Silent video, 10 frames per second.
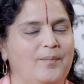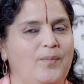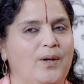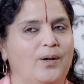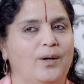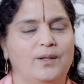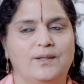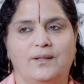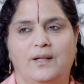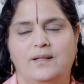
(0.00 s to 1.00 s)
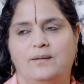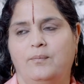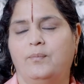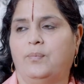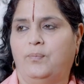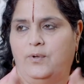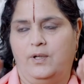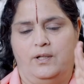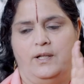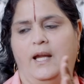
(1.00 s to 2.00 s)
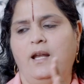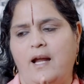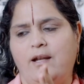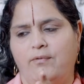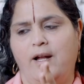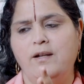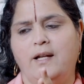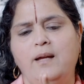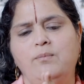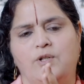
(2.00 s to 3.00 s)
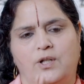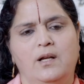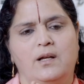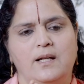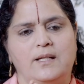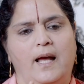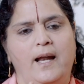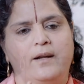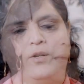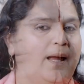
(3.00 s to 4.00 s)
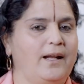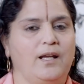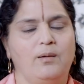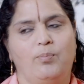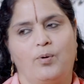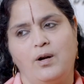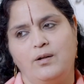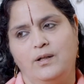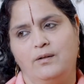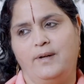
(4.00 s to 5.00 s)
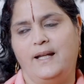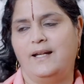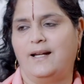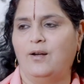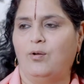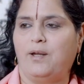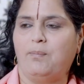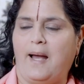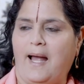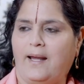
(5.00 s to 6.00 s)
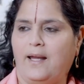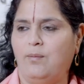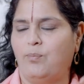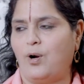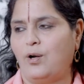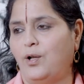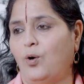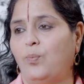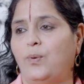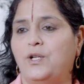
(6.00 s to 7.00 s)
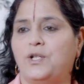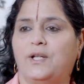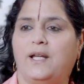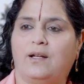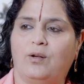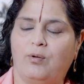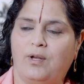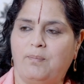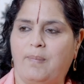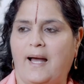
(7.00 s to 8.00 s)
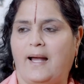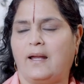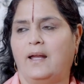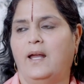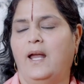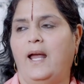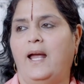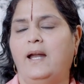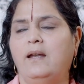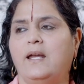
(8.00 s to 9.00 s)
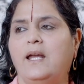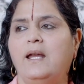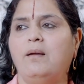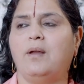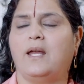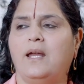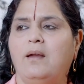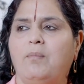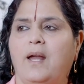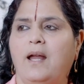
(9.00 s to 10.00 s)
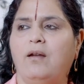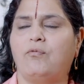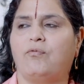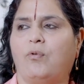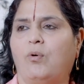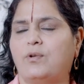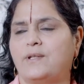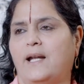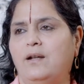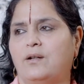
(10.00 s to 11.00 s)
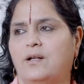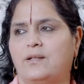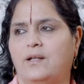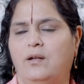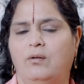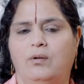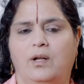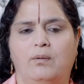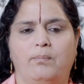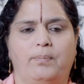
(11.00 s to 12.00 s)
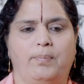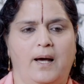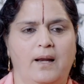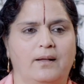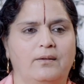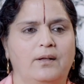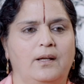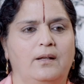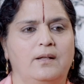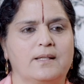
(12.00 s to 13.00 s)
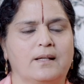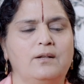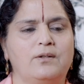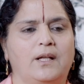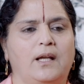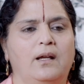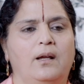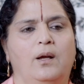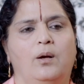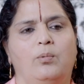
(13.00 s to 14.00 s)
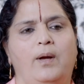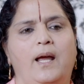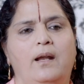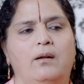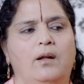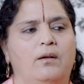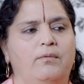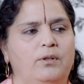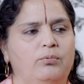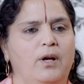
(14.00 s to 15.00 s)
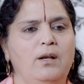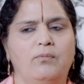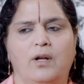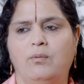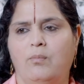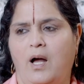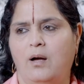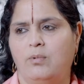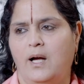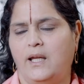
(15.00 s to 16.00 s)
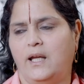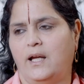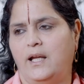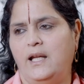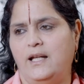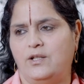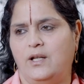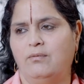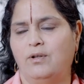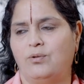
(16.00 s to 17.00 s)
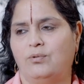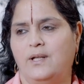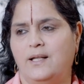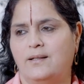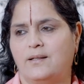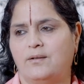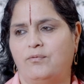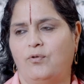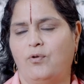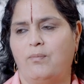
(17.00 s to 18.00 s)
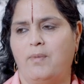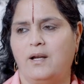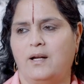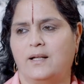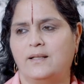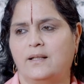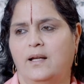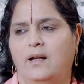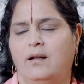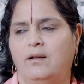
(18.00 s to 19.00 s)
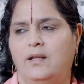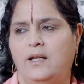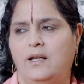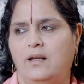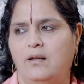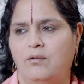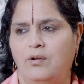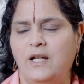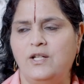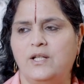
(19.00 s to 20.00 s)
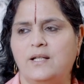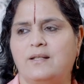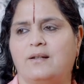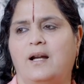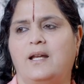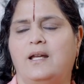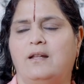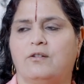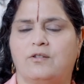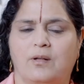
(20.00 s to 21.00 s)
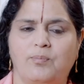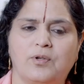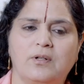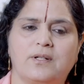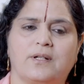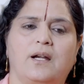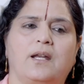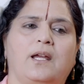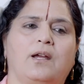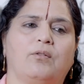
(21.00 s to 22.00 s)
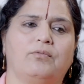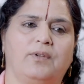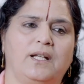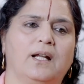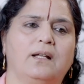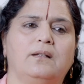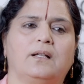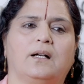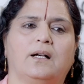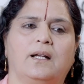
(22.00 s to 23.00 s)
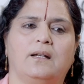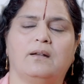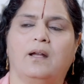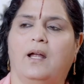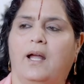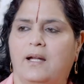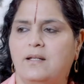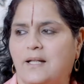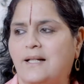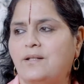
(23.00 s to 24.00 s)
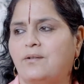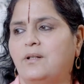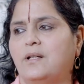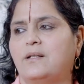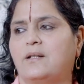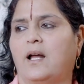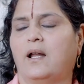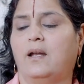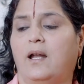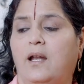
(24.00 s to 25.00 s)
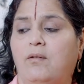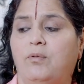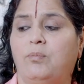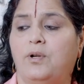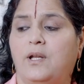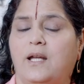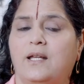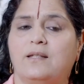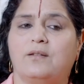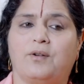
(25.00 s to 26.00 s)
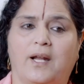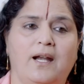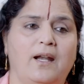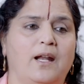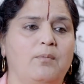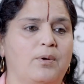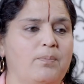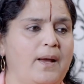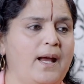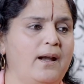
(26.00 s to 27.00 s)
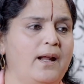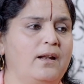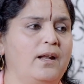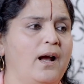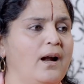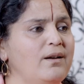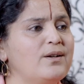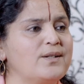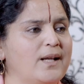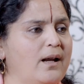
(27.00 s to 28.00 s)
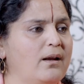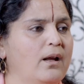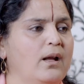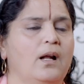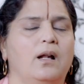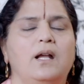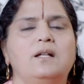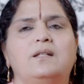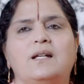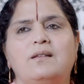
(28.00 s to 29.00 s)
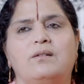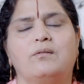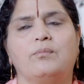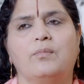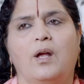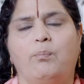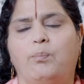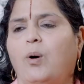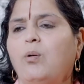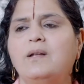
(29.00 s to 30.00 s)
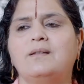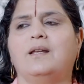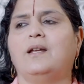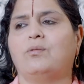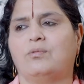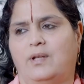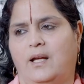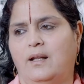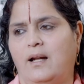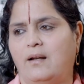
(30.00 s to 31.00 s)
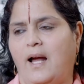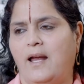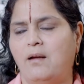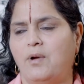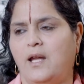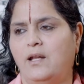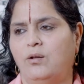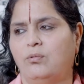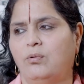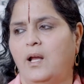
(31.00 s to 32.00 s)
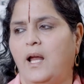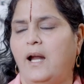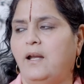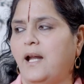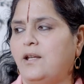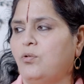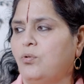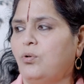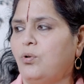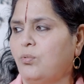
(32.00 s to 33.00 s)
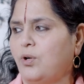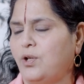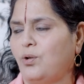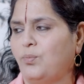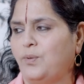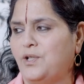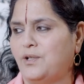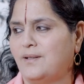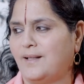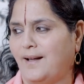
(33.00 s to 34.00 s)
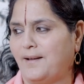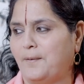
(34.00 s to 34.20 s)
Because at one time Shankaracharya, and he brought the Vedic glory back, he brought the Upanishadic glory back, and he made 4 centers in Bharat, in this country, where with one Mahavakya each given to these 4 mathas, the religious study, the scriptural study of Vedanta and Sanskrit is done, and everybody is trained and prepared and they understand. It's just a bogus thing to say that I am a Hindu and yet you don't know what your Upanishads are.